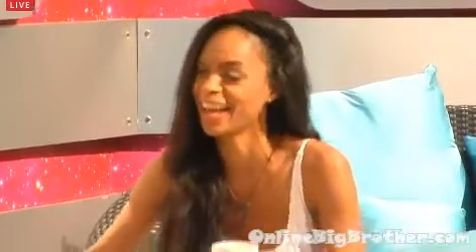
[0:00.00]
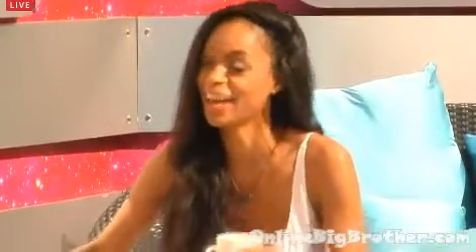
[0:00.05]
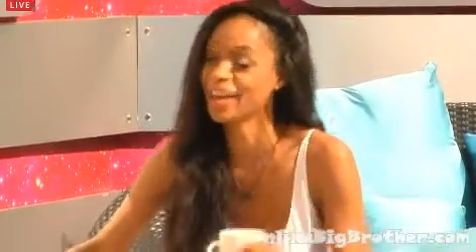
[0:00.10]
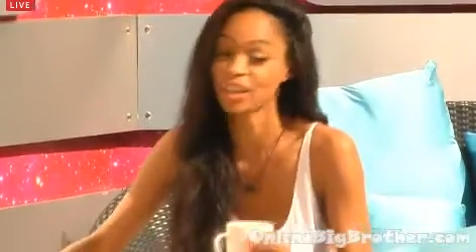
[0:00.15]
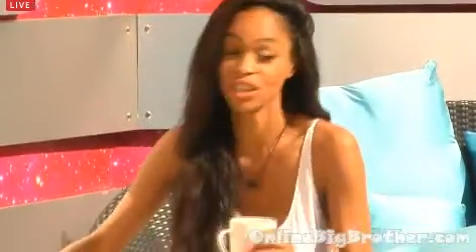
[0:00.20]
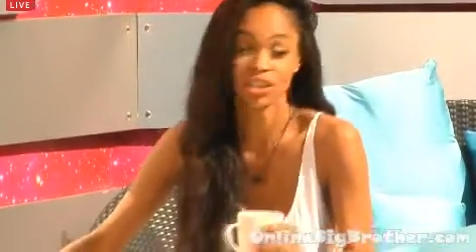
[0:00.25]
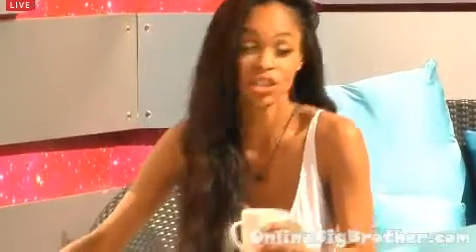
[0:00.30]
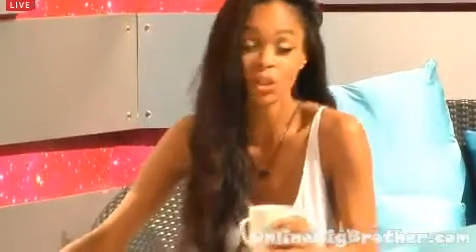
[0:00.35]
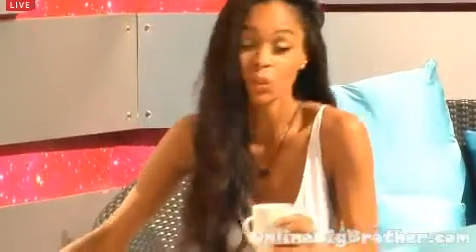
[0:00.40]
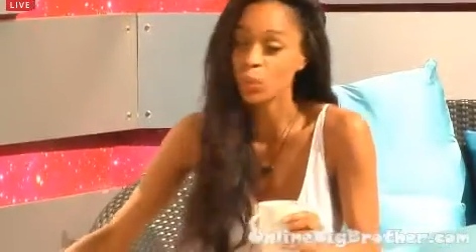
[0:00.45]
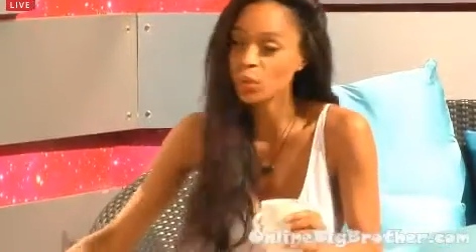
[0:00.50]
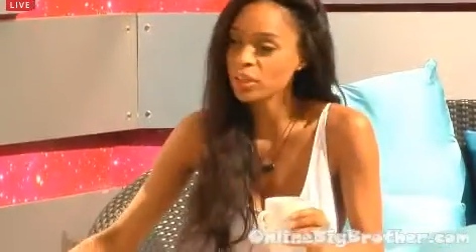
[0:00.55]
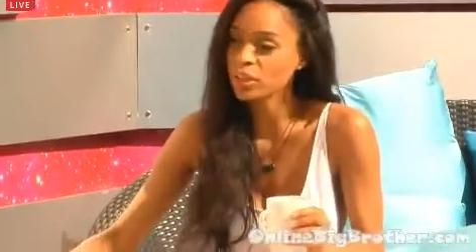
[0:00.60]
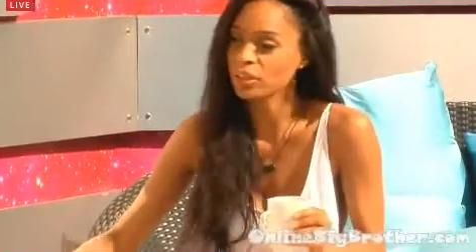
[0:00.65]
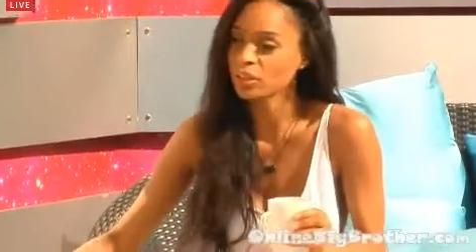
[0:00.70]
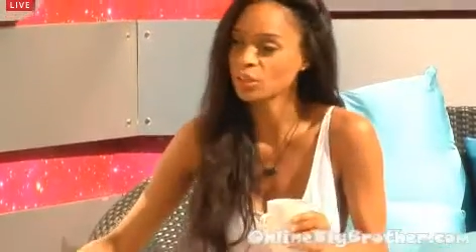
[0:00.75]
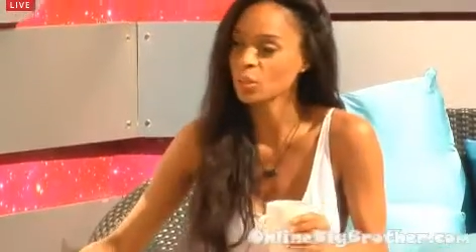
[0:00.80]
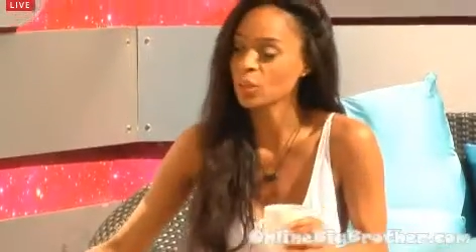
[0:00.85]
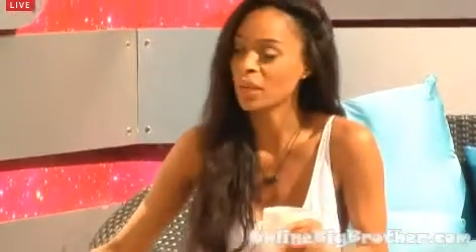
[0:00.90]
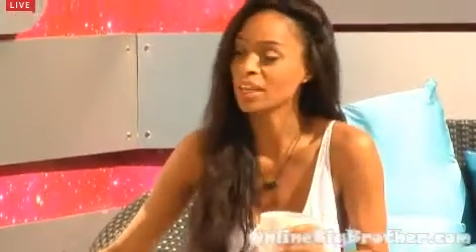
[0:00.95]
She wouldn't
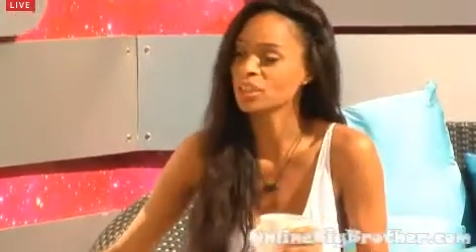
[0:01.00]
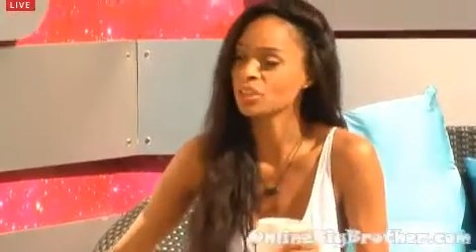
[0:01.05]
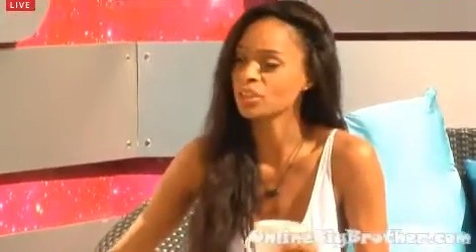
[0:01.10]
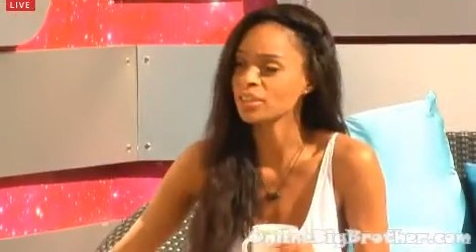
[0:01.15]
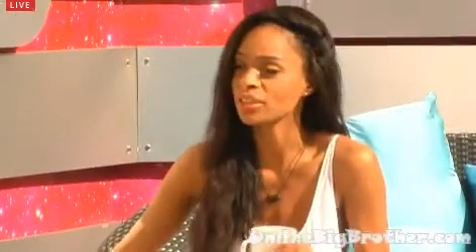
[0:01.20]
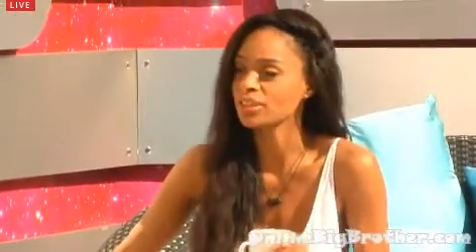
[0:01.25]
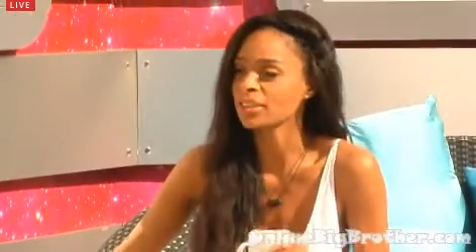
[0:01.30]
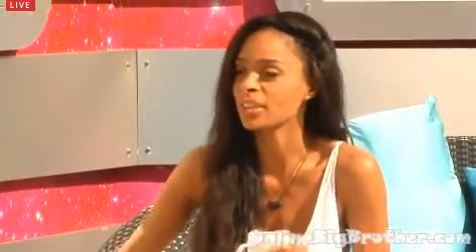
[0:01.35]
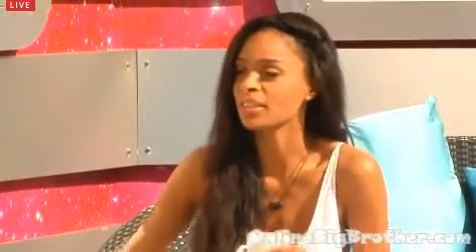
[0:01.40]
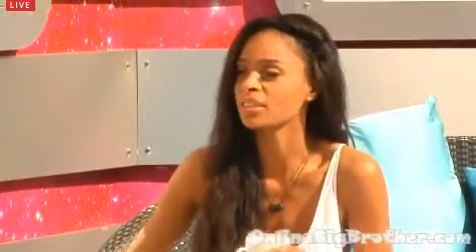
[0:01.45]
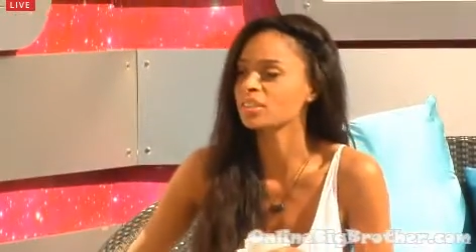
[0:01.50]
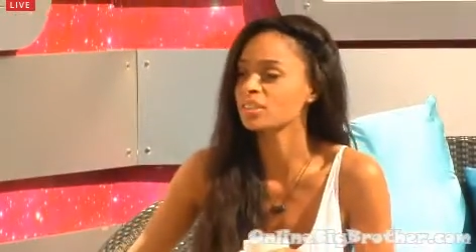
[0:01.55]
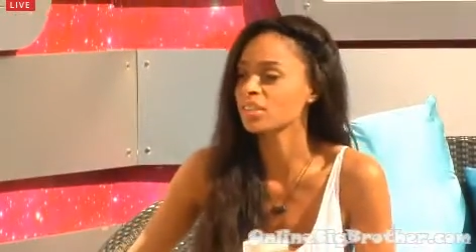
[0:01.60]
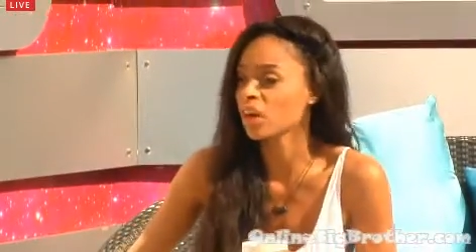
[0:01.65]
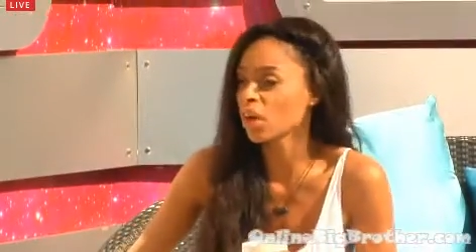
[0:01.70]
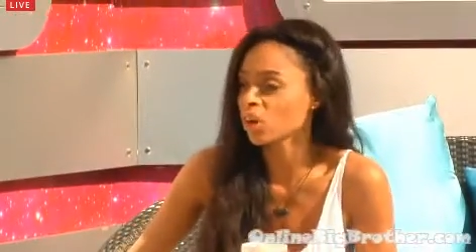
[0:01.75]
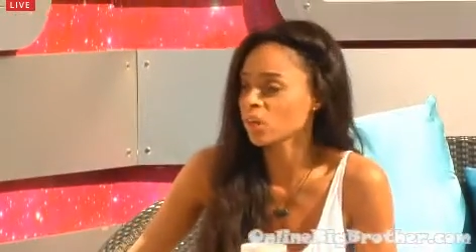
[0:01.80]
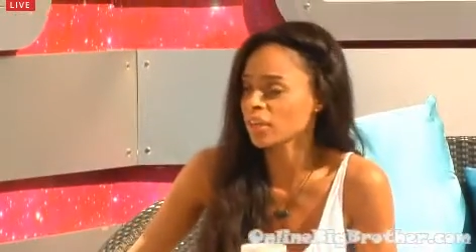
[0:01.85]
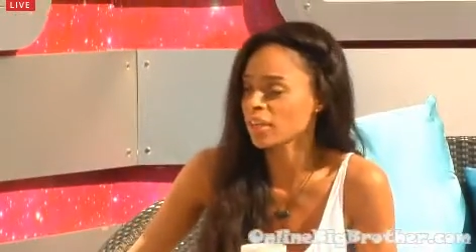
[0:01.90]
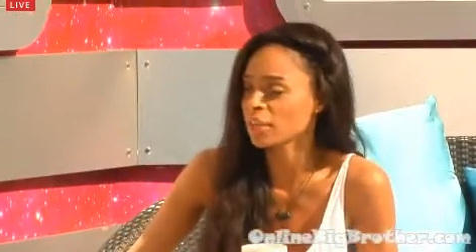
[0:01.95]
do it, and she said,
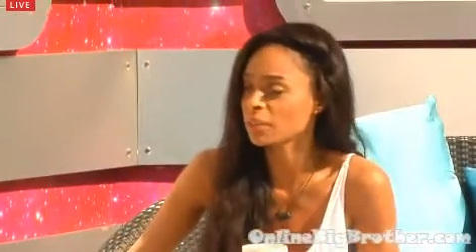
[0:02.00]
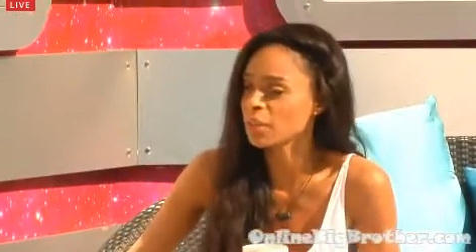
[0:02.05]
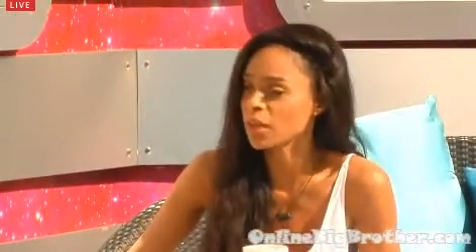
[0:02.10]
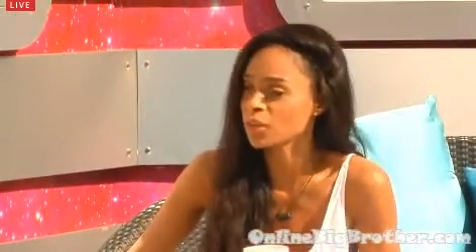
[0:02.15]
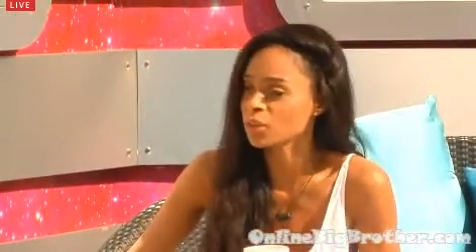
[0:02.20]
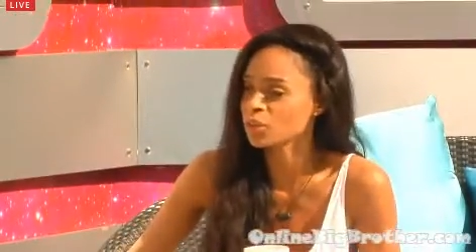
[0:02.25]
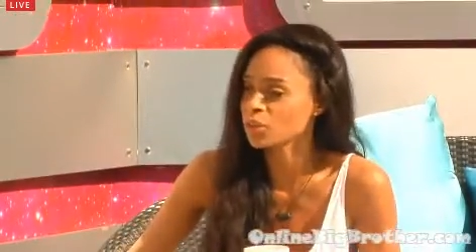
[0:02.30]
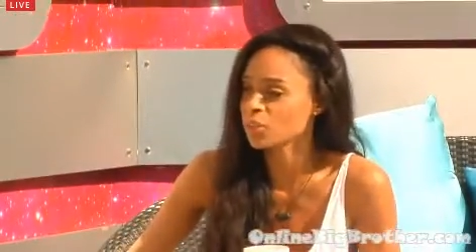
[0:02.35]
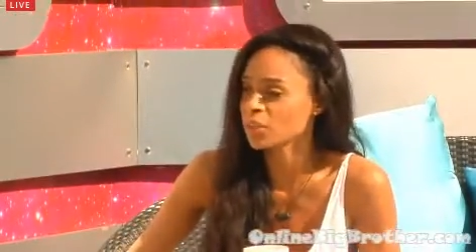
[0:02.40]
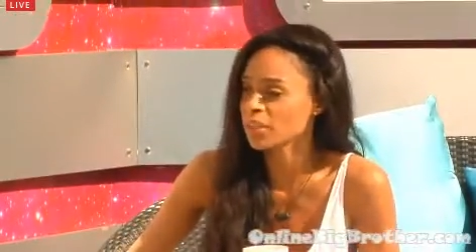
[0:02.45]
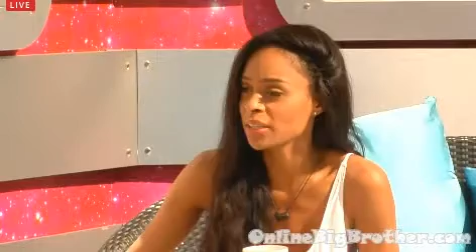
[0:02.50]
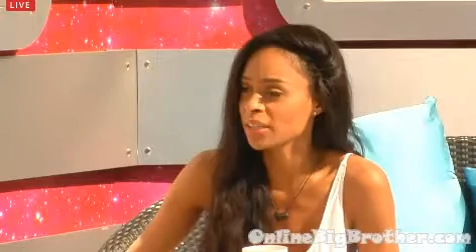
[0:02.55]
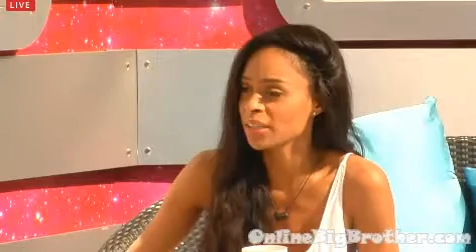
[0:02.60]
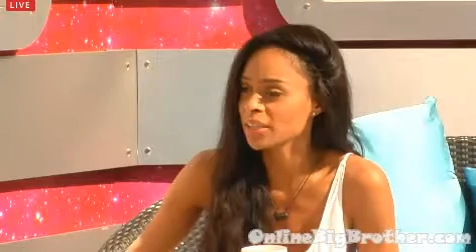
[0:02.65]
sorry, I'm not doing it.